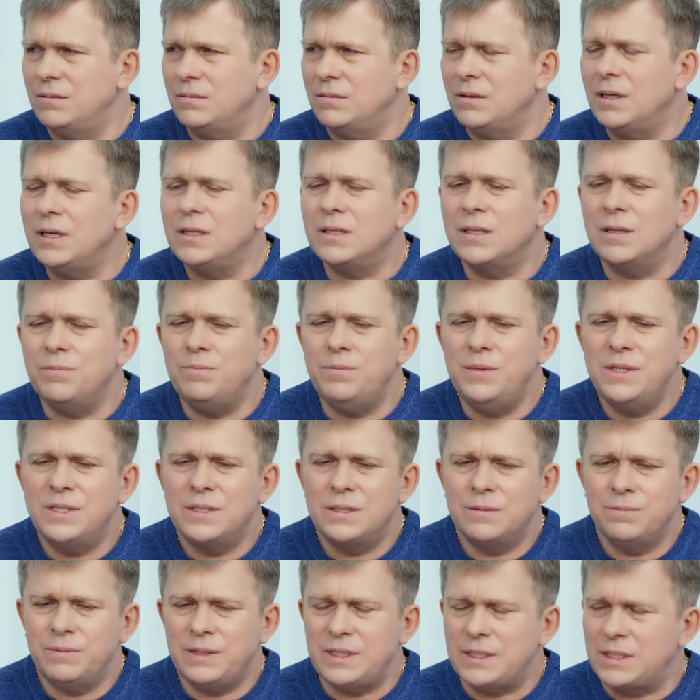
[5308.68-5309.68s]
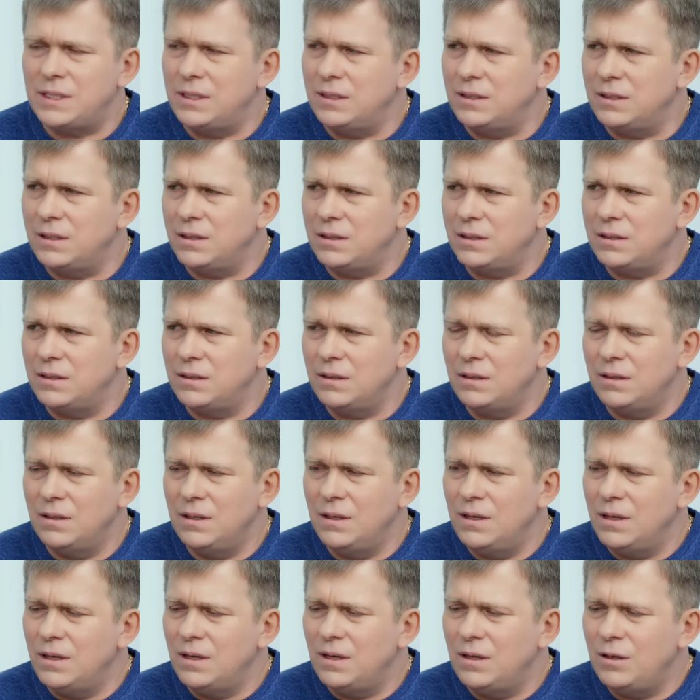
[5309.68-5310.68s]
It is pointless.
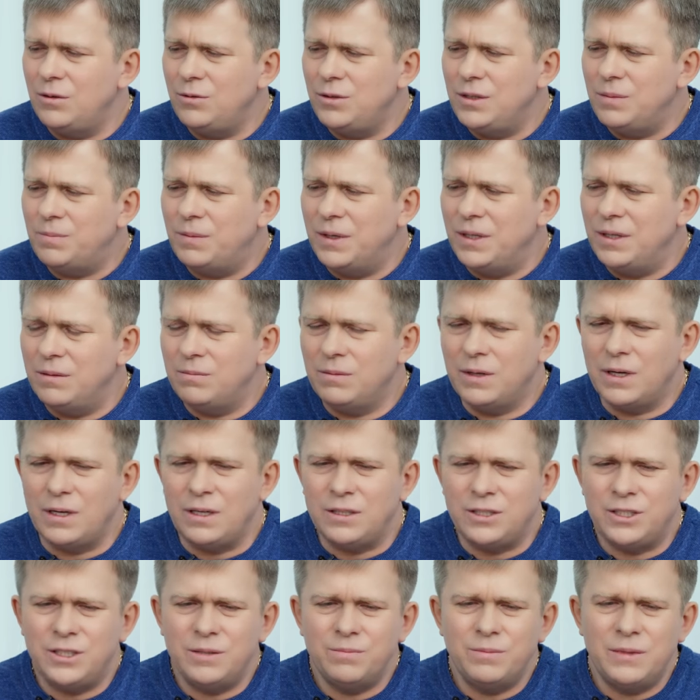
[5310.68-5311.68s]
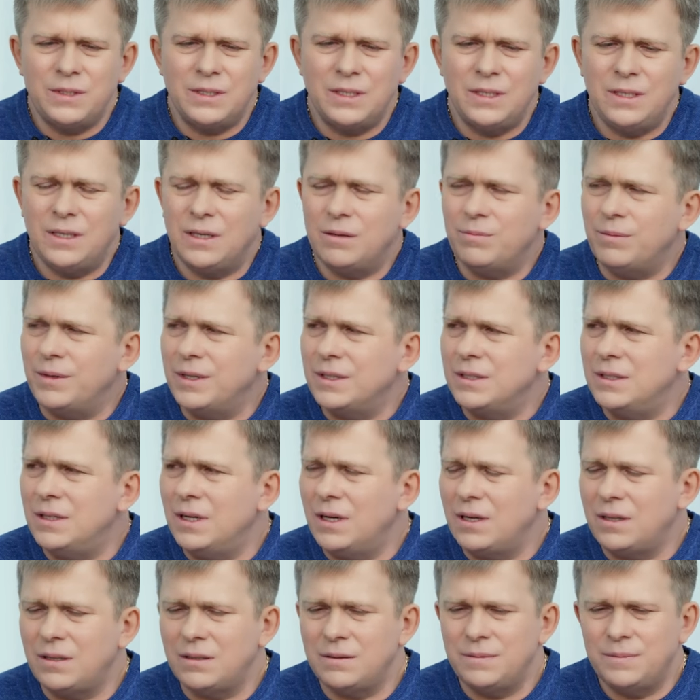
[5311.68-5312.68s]
People understood, whatever you
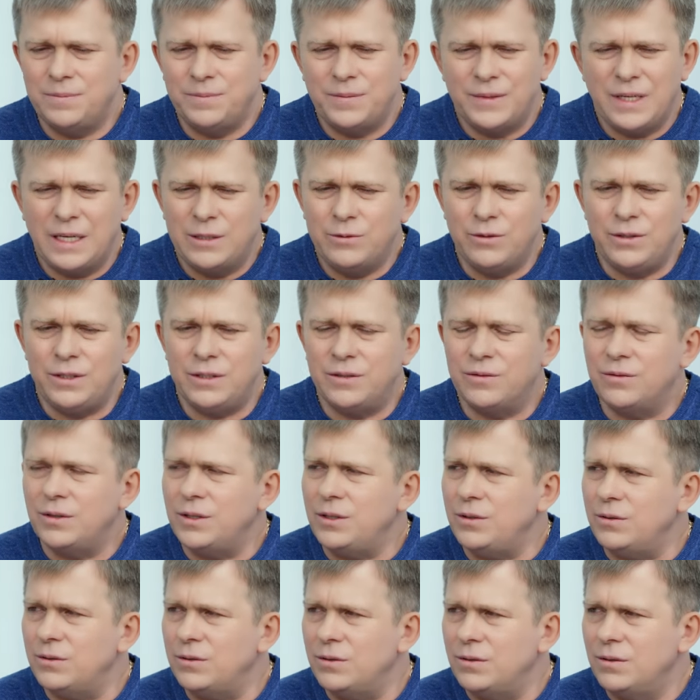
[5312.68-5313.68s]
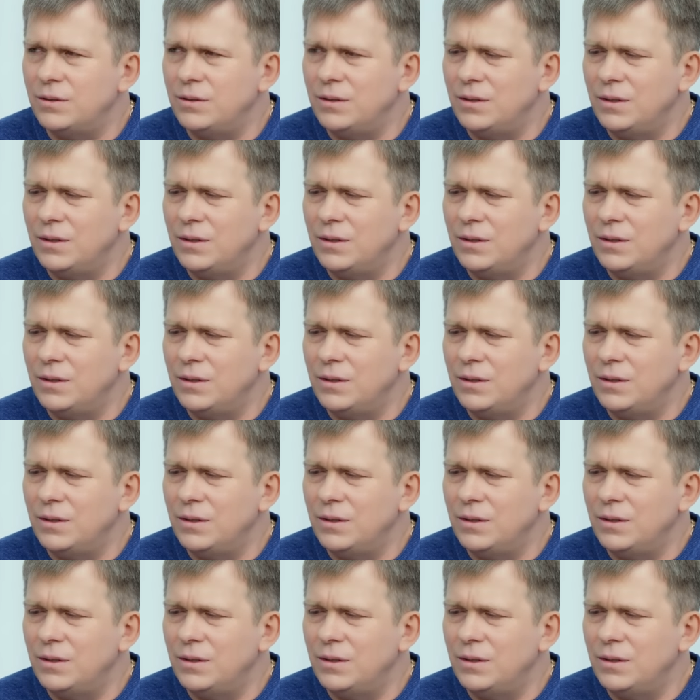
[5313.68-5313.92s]
possess, it's not yours.